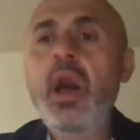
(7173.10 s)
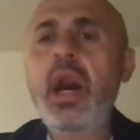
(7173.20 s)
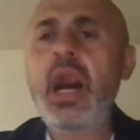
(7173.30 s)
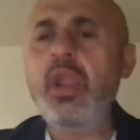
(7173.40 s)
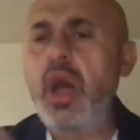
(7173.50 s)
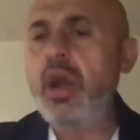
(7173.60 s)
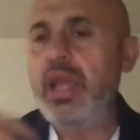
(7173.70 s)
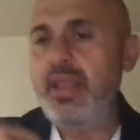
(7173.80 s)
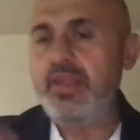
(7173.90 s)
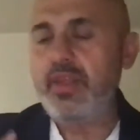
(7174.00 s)
How
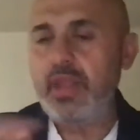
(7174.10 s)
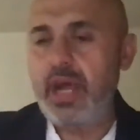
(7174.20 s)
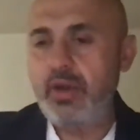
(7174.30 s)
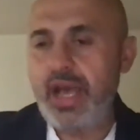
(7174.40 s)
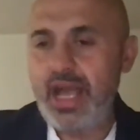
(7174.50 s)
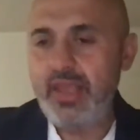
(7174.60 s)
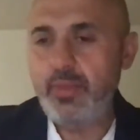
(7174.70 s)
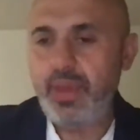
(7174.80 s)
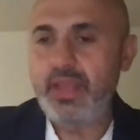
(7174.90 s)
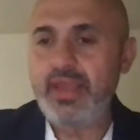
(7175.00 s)
long? And this is now, guys,
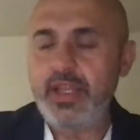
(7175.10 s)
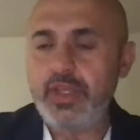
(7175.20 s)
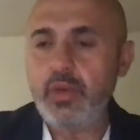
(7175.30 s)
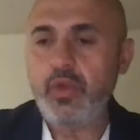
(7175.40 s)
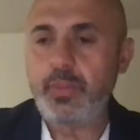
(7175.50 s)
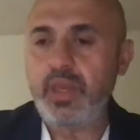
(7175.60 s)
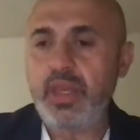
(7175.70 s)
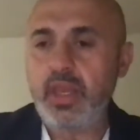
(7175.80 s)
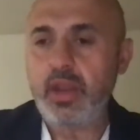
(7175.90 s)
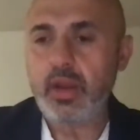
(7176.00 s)
pay attention who's
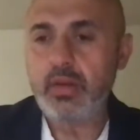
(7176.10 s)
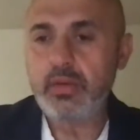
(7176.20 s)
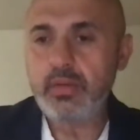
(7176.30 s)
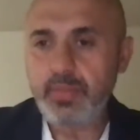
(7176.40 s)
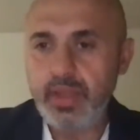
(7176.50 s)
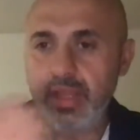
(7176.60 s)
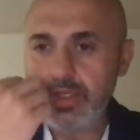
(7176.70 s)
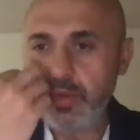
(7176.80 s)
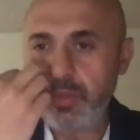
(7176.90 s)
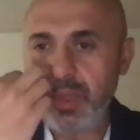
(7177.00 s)
speaking here. Pay
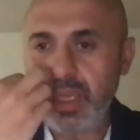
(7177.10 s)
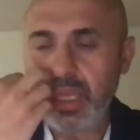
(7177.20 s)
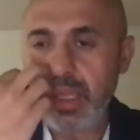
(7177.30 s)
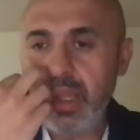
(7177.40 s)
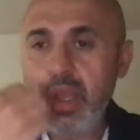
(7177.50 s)
attention who's speaking.